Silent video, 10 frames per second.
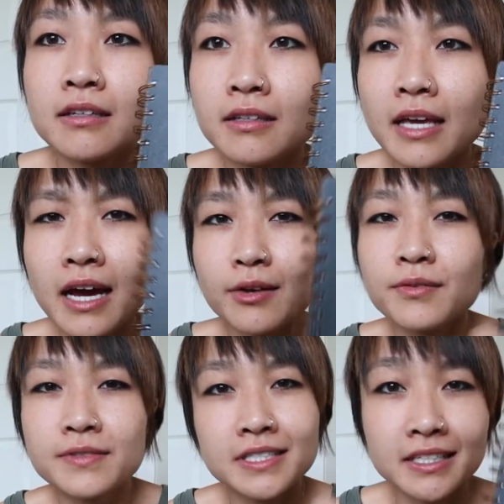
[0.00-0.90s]
yeah,
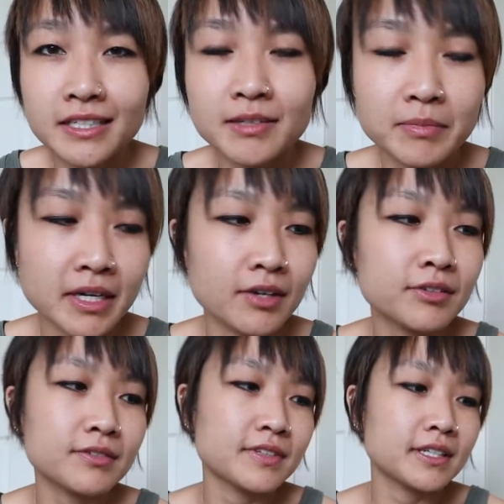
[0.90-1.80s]
you've seen it in my
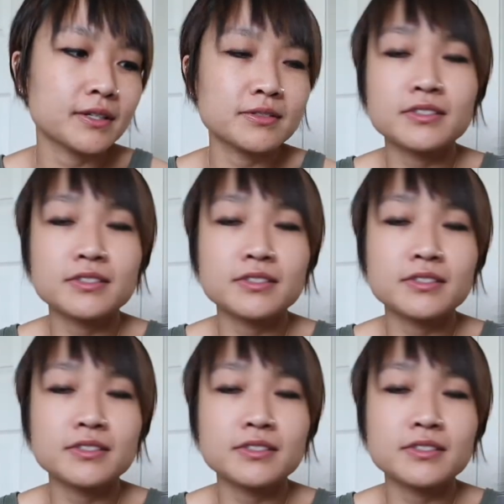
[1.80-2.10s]
other videos.